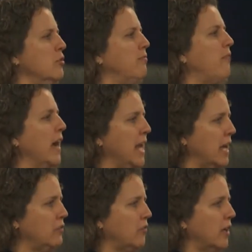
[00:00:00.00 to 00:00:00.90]
Economic
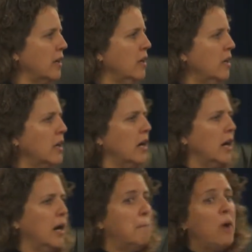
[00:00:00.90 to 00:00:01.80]
Development, says
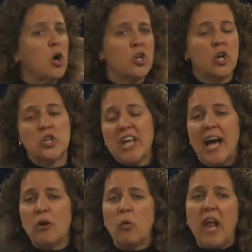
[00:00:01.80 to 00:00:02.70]
the future of the
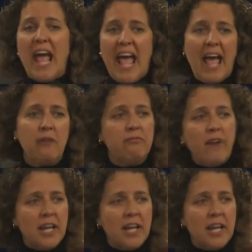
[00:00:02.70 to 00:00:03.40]
academy is bright.